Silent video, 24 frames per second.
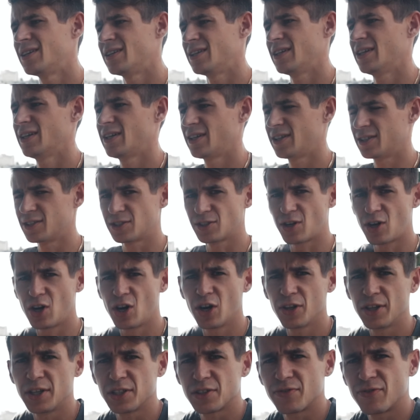It is
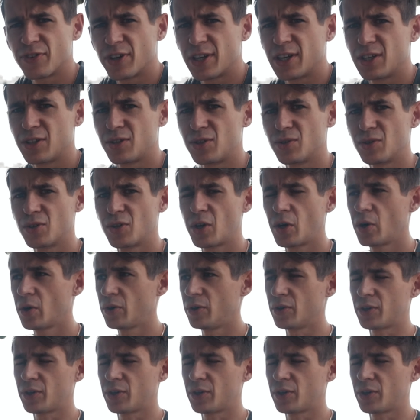on, it's ready to go.